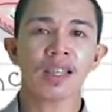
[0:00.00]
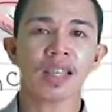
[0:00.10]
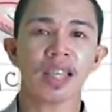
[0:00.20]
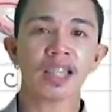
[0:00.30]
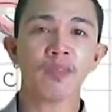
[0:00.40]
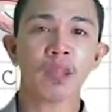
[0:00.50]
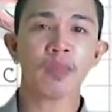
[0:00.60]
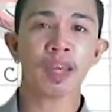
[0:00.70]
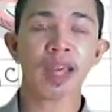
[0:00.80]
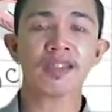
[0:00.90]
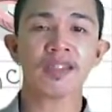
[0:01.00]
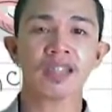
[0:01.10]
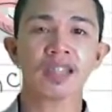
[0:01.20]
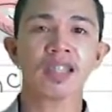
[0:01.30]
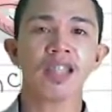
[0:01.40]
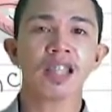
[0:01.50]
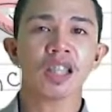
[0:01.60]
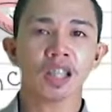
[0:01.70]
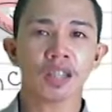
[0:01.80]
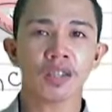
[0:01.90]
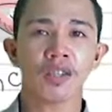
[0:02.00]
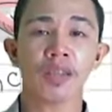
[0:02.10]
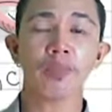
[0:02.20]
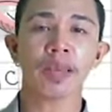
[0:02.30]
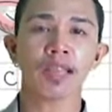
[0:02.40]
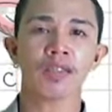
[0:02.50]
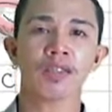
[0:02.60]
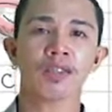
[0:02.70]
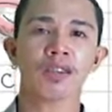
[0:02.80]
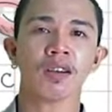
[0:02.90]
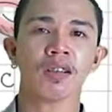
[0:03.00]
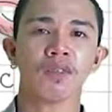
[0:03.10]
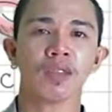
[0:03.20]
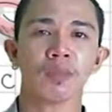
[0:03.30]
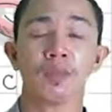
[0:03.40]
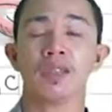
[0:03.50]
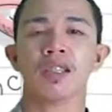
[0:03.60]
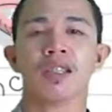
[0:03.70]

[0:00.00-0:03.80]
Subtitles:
This may be answered using measures of possession.